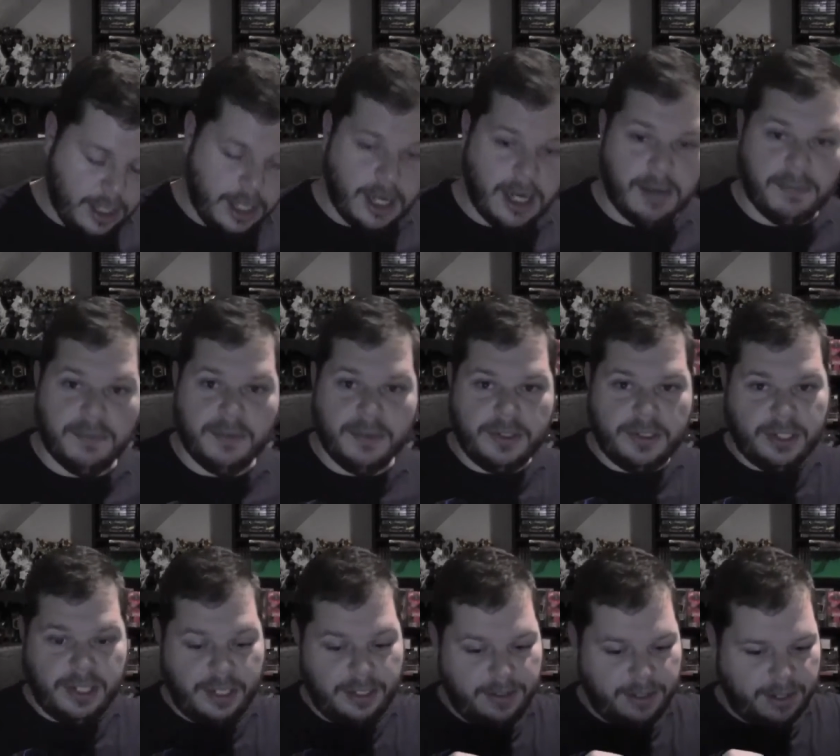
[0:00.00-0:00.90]

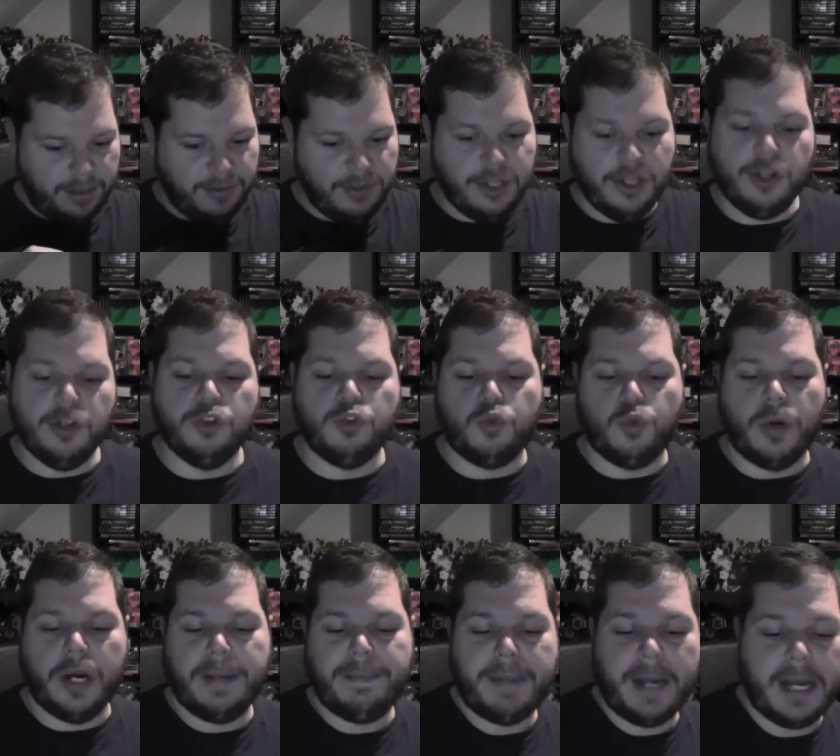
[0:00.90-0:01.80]
Once again, everything goes
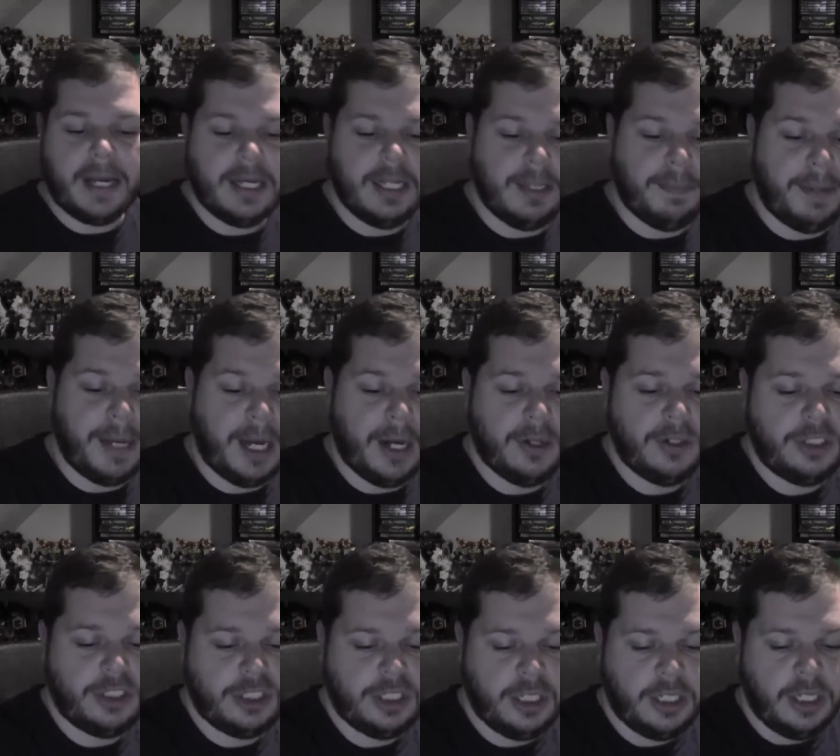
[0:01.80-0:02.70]
right back in the
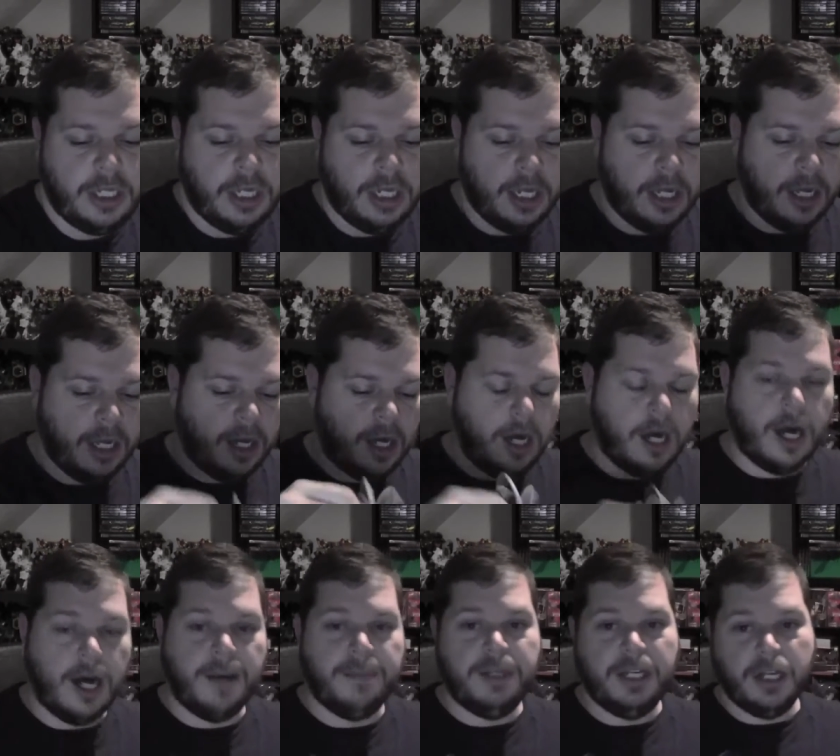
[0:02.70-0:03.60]
pouch.
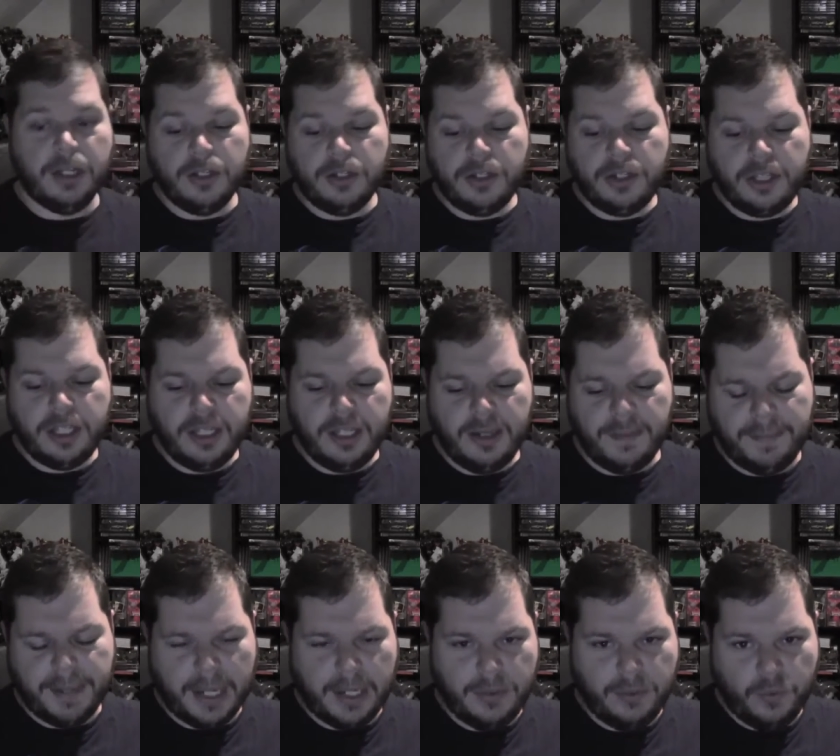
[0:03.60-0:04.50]
The other thing
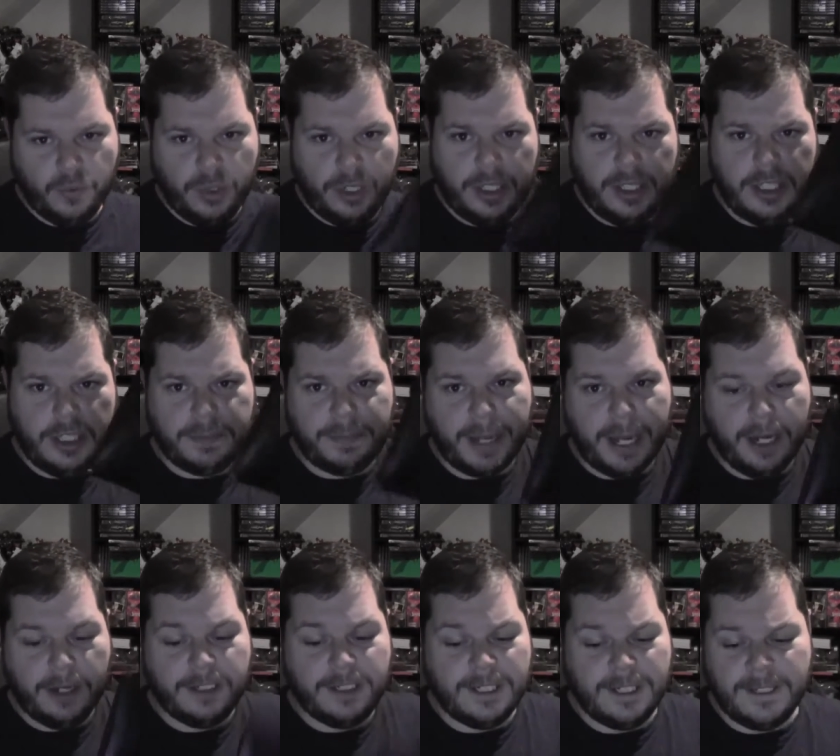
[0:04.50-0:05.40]
about one of these
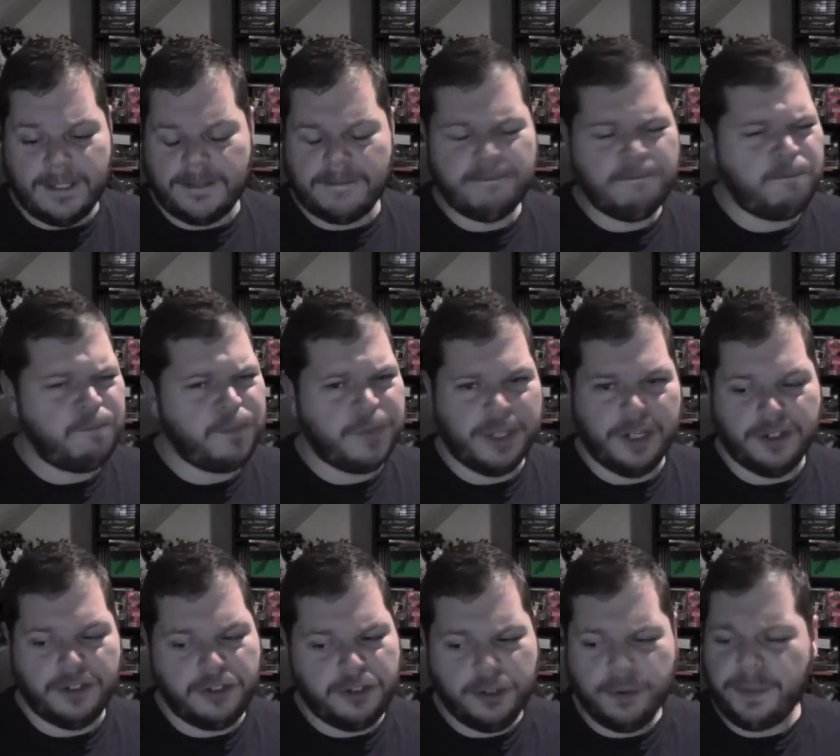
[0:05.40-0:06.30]
pouches,
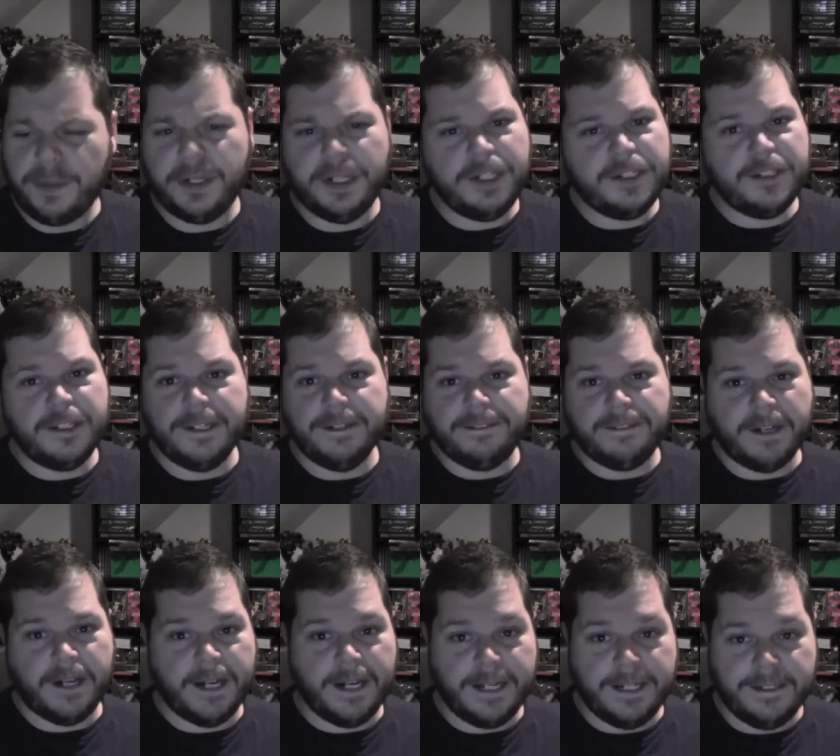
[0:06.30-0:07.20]
they're super easy to
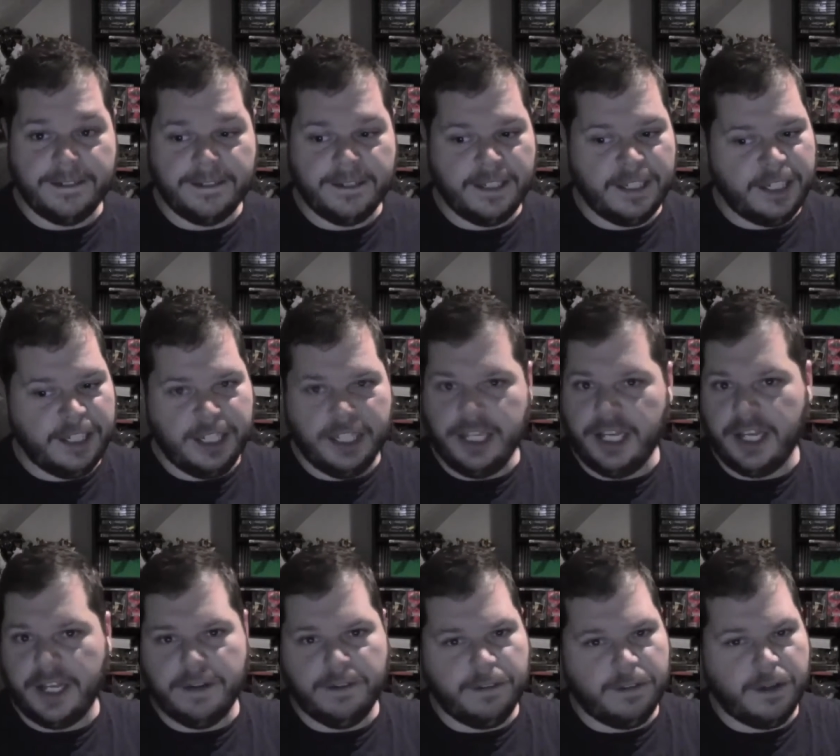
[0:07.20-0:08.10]
find.
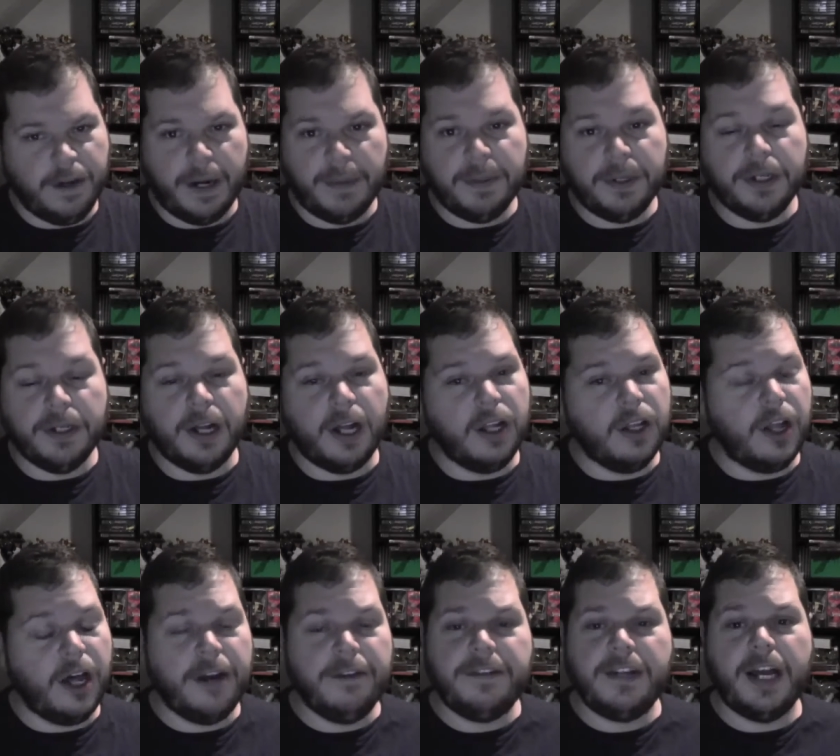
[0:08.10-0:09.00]
You can grab one. A
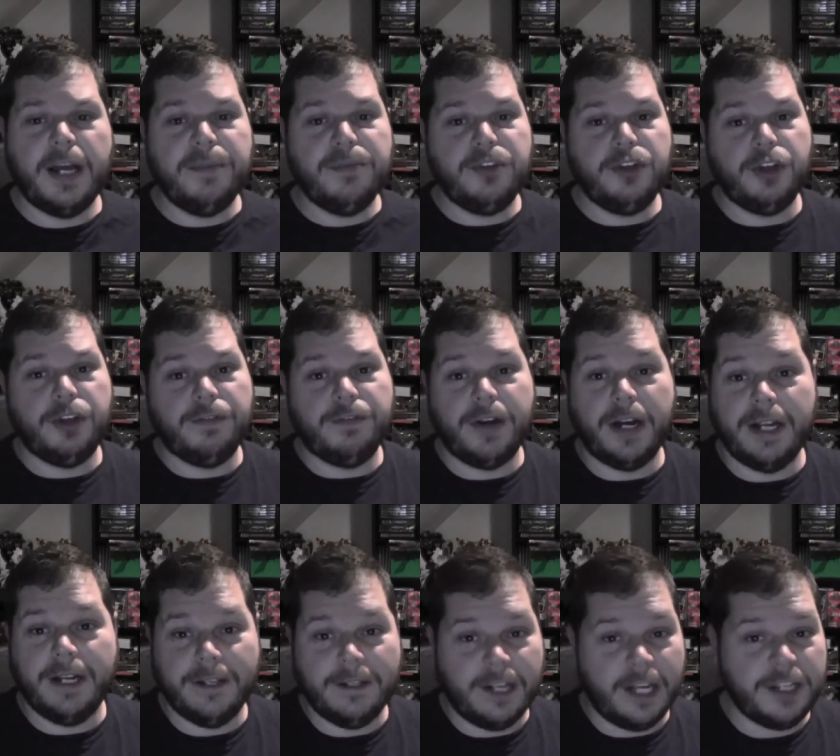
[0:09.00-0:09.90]
lot of times you can
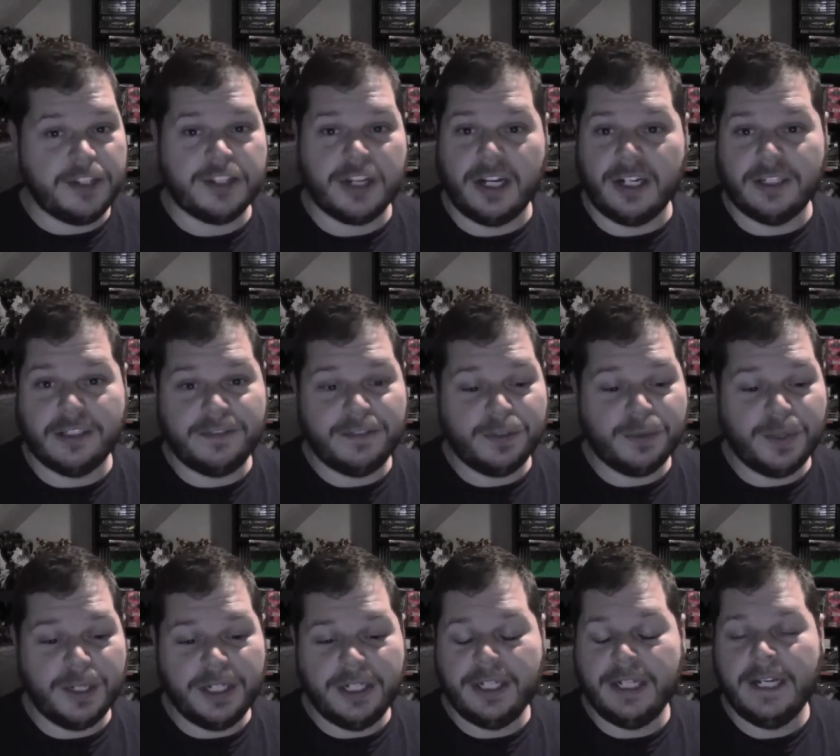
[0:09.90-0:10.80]
find a nice colorful
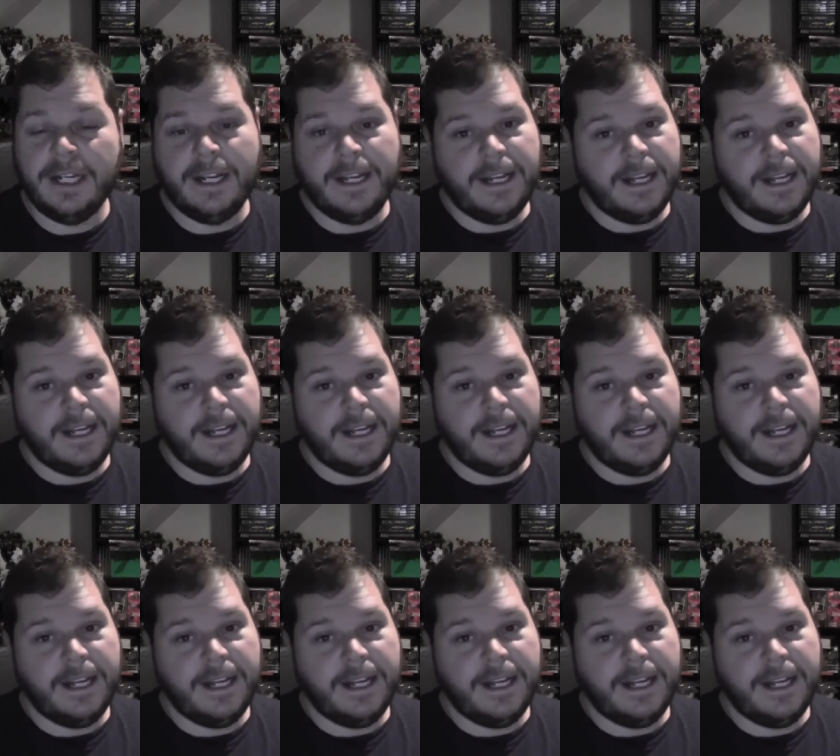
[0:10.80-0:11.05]
one.